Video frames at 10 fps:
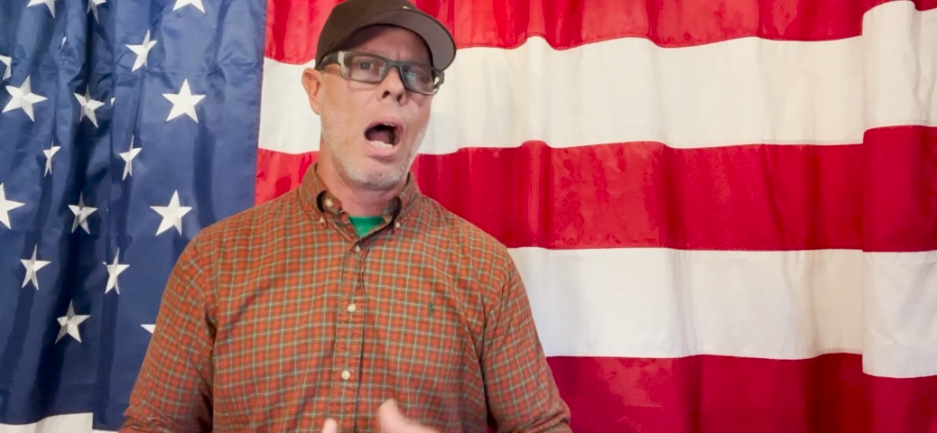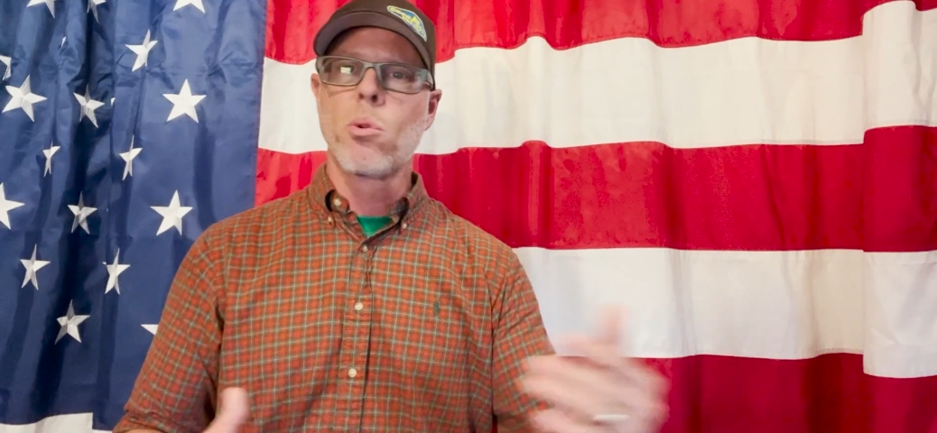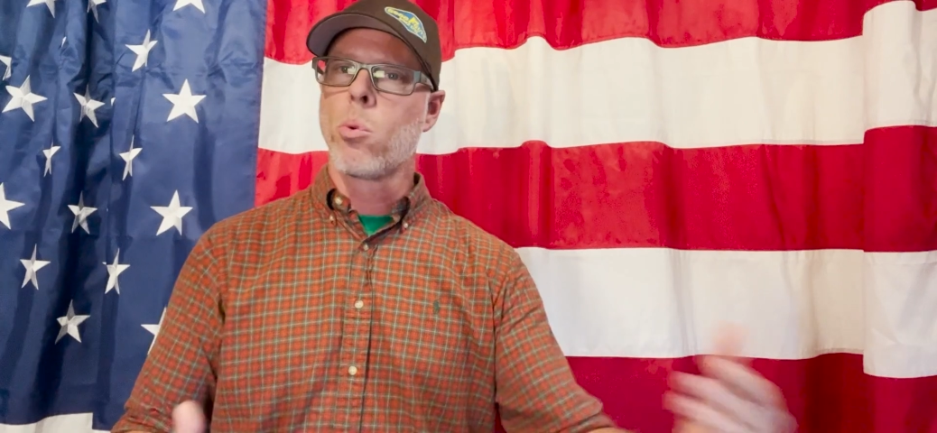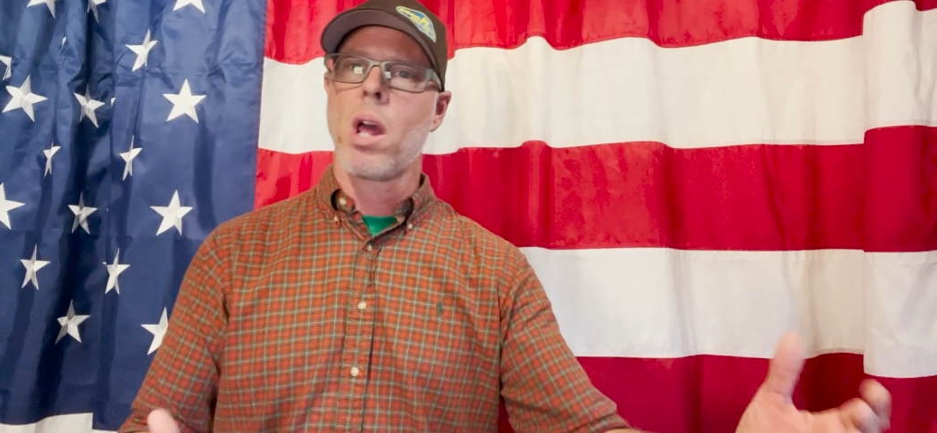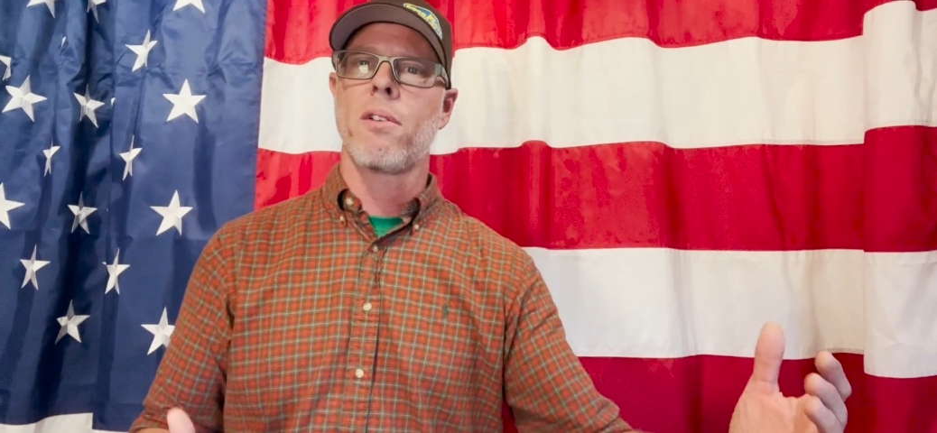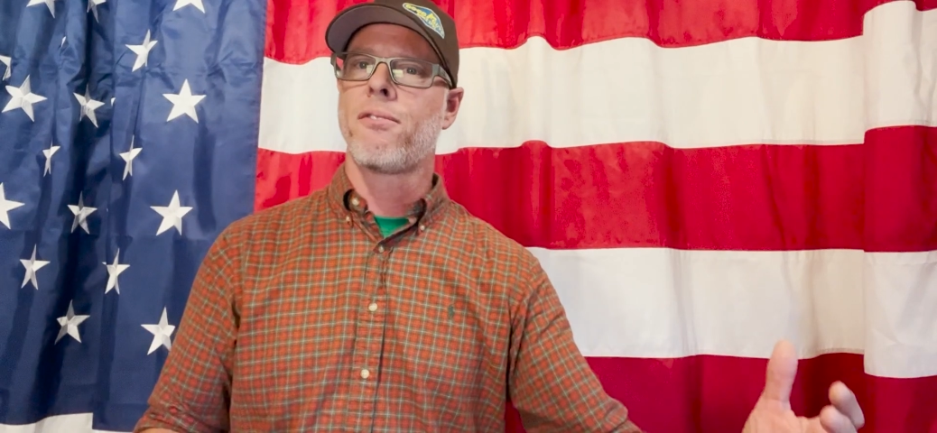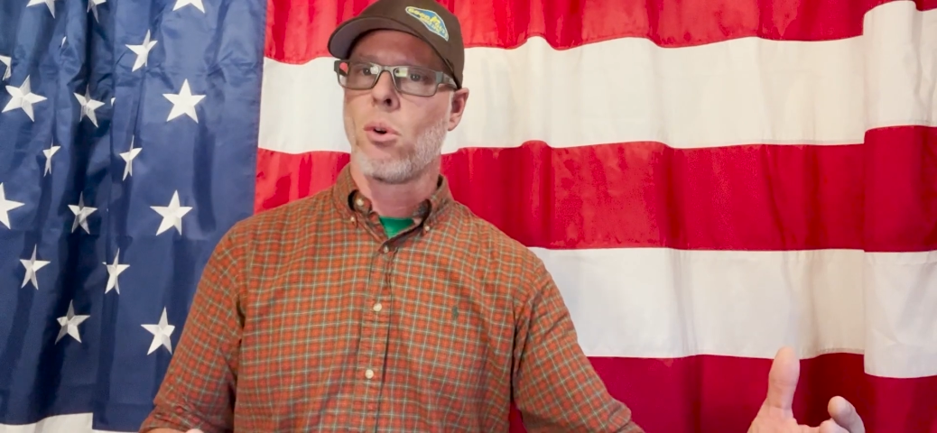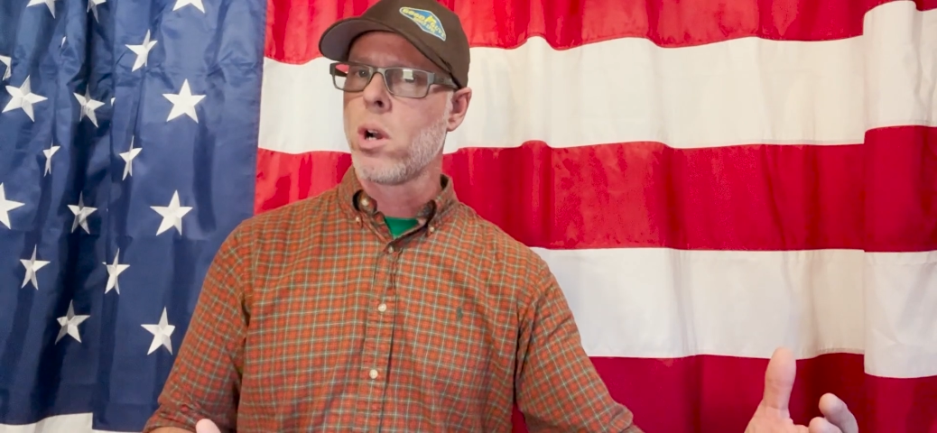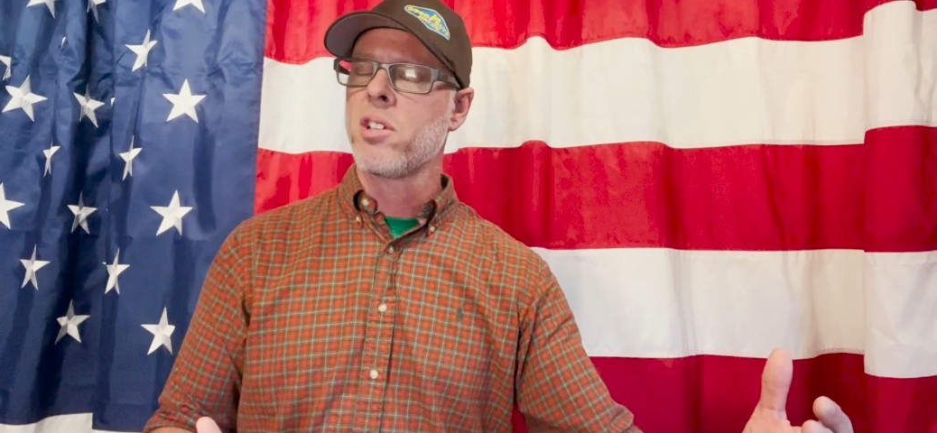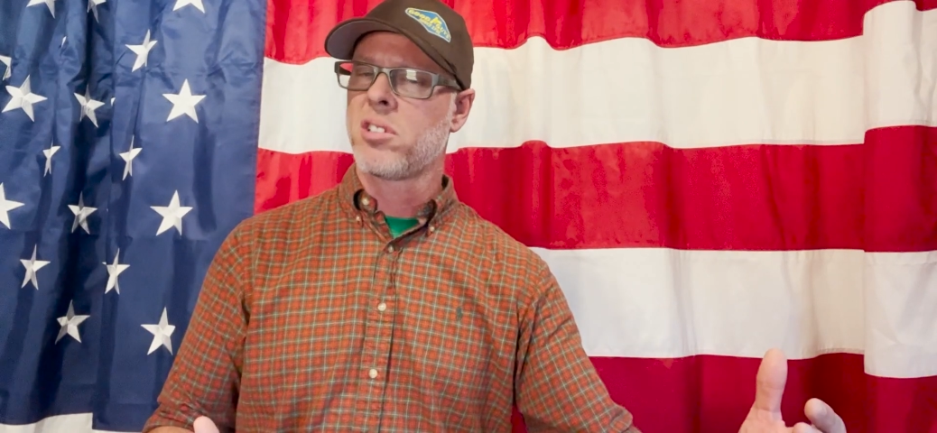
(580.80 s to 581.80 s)
would rather
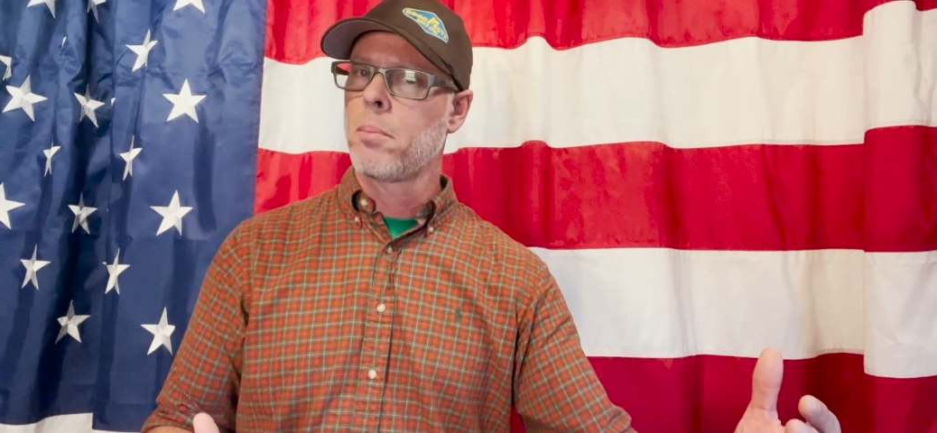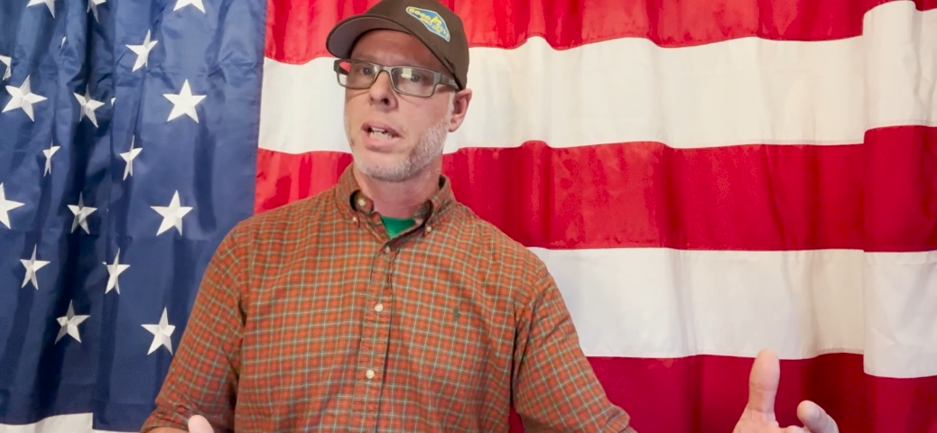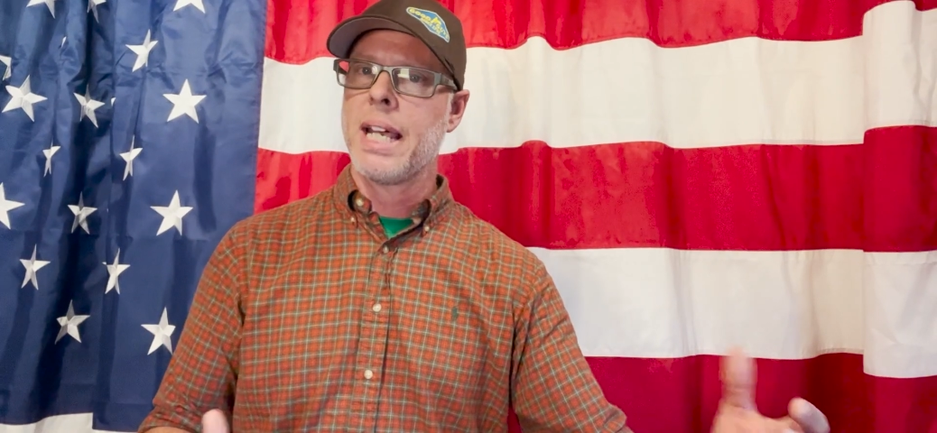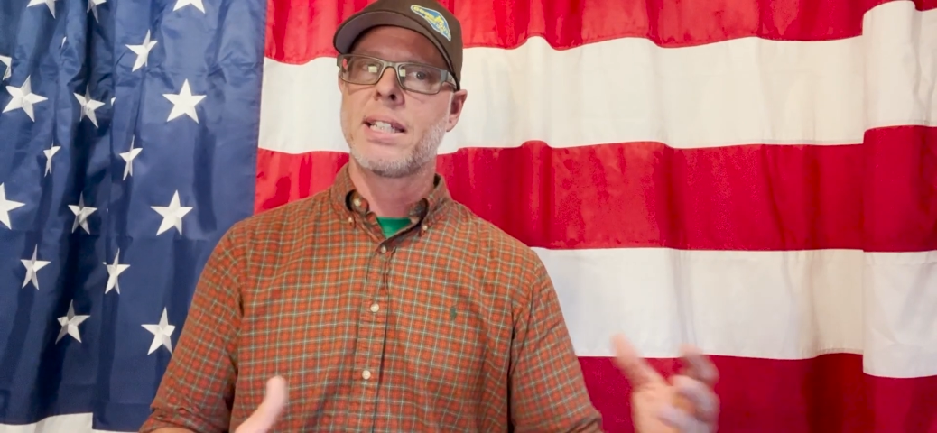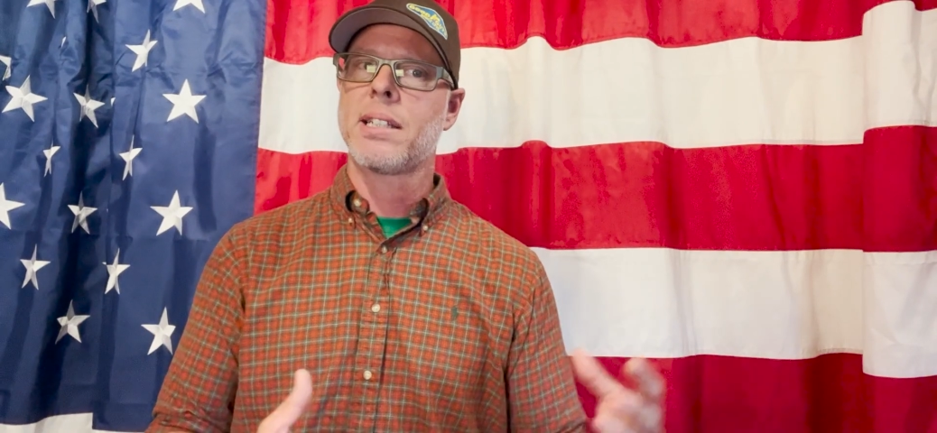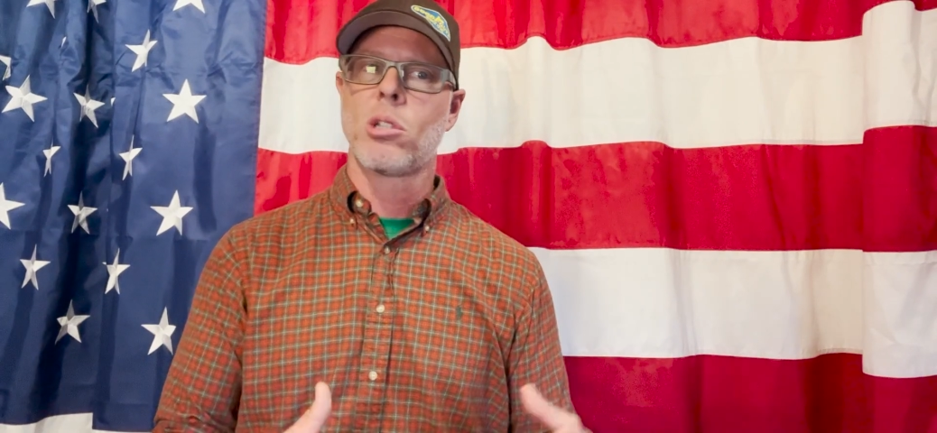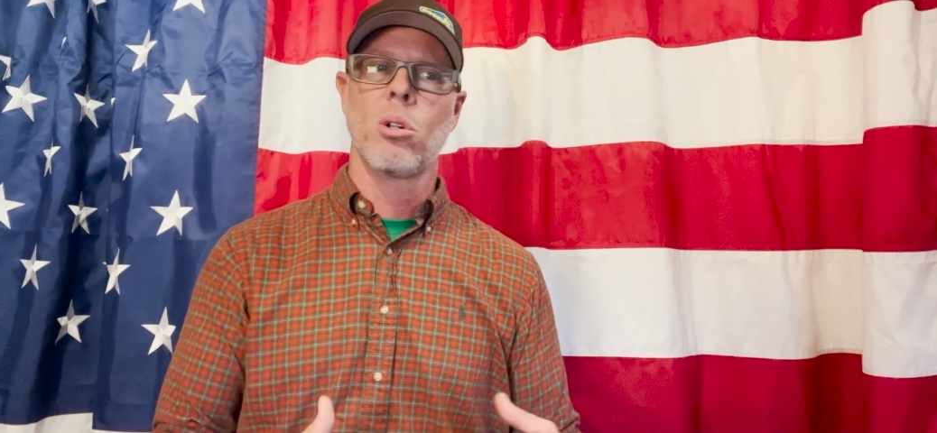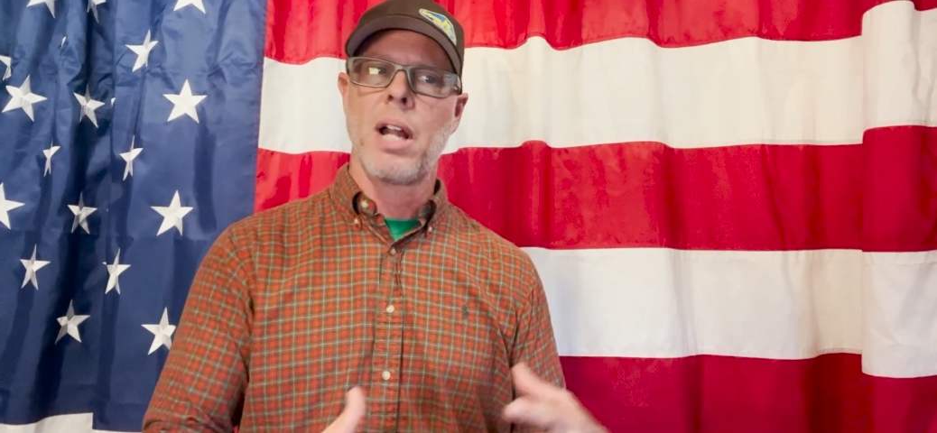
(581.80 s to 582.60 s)
Ford in some cases to